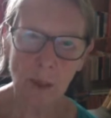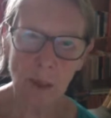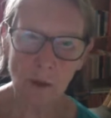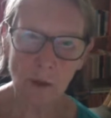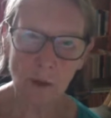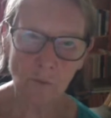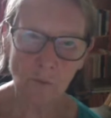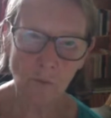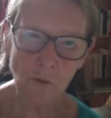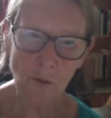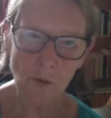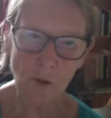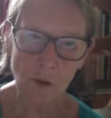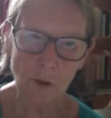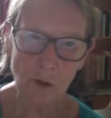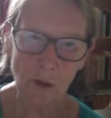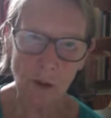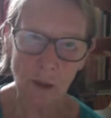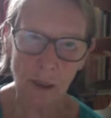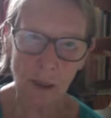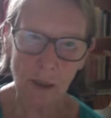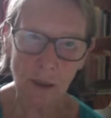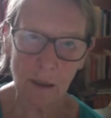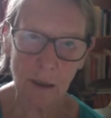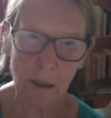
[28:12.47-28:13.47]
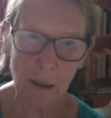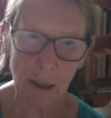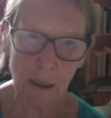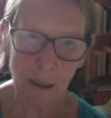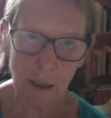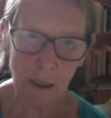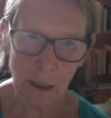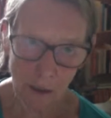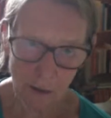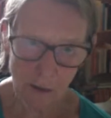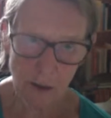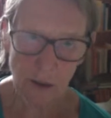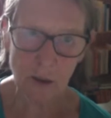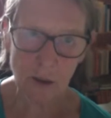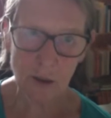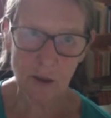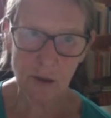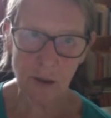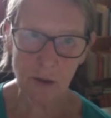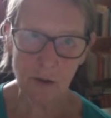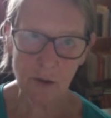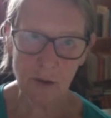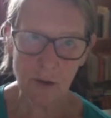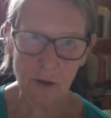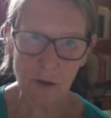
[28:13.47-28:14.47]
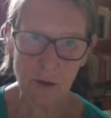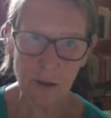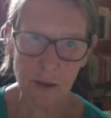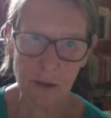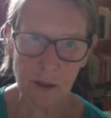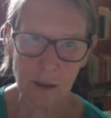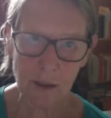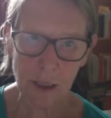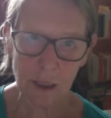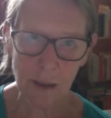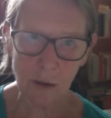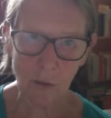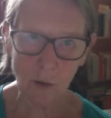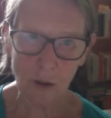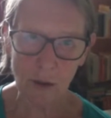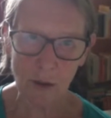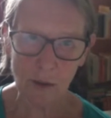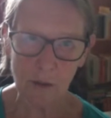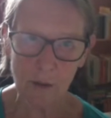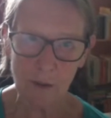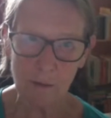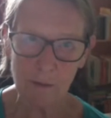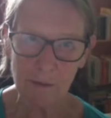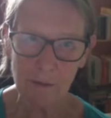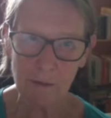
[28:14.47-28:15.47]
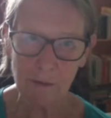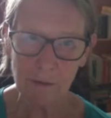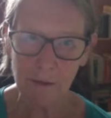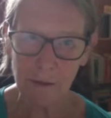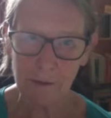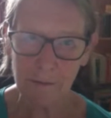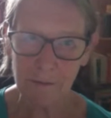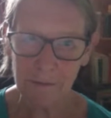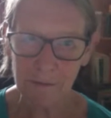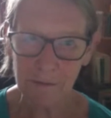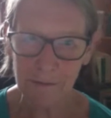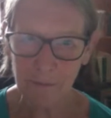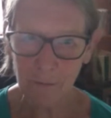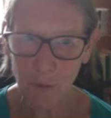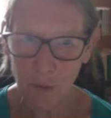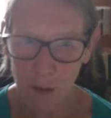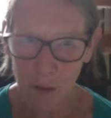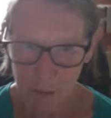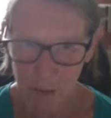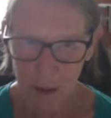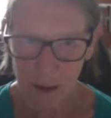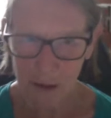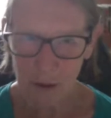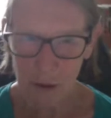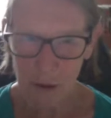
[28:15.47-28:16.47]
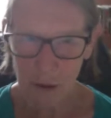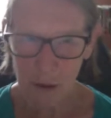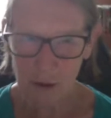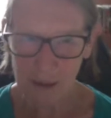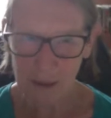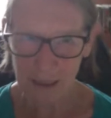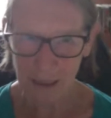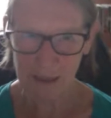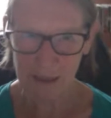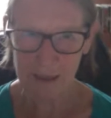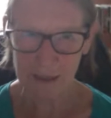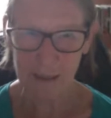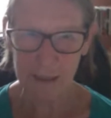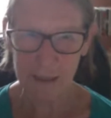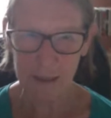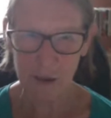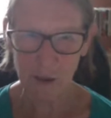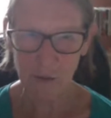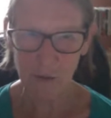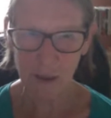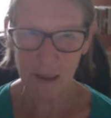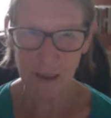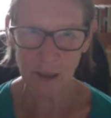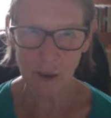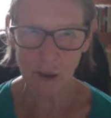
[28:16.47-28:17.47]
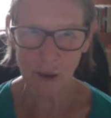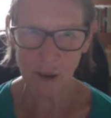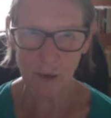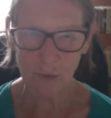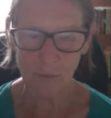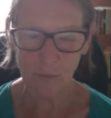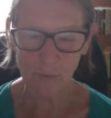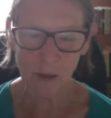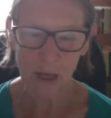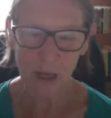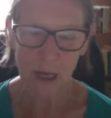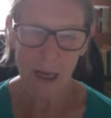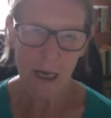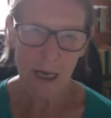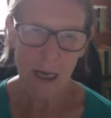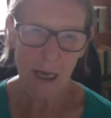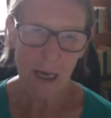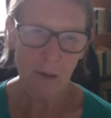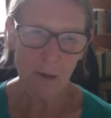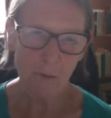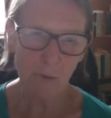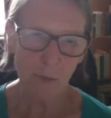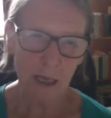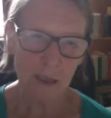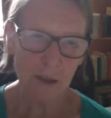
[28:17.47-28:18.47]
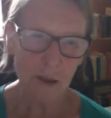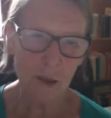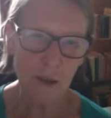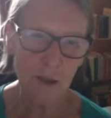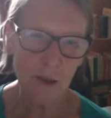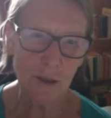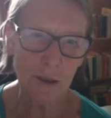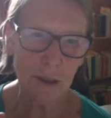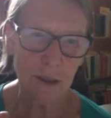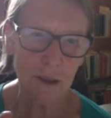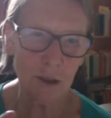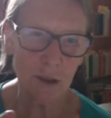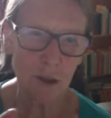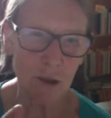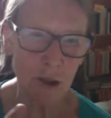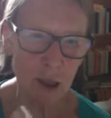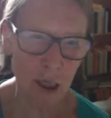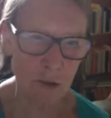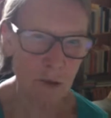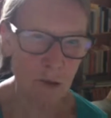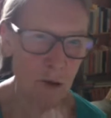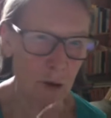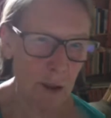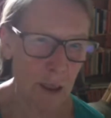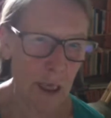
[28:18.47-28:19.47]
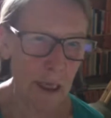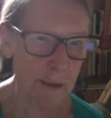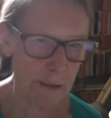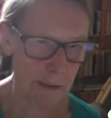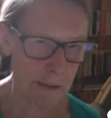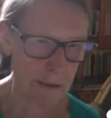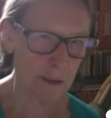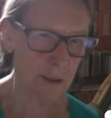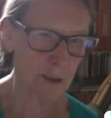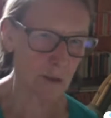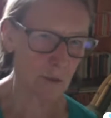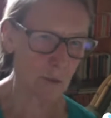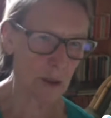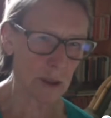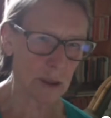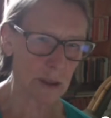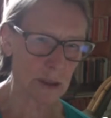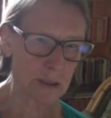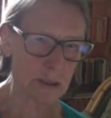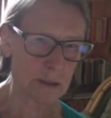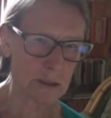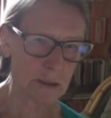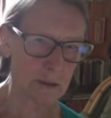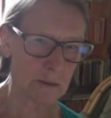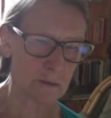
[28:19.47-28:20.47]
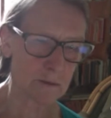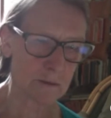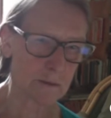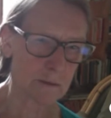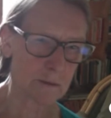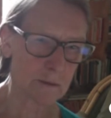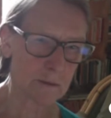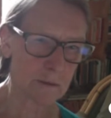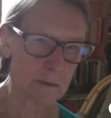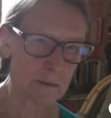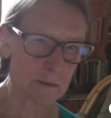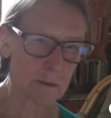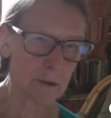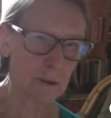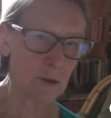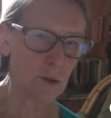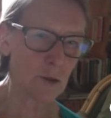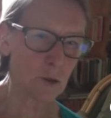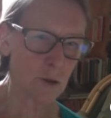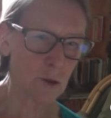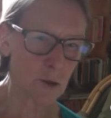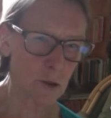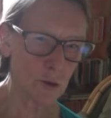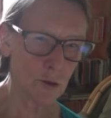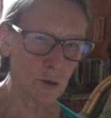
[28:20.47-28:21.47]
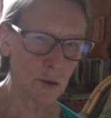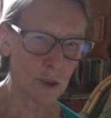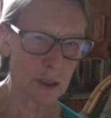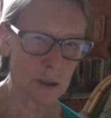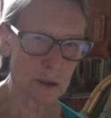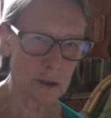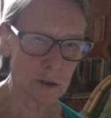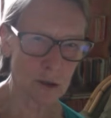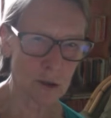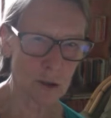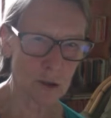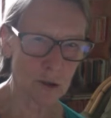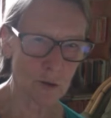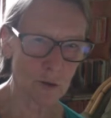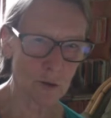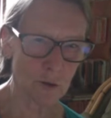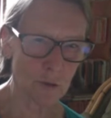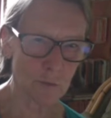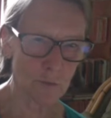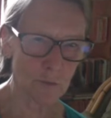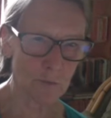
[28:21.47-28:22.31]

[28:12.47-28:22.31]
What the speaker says: If you can encourage students to think, well, you know, what about you in that situation? Imagine that you don't like the person that you're talking to.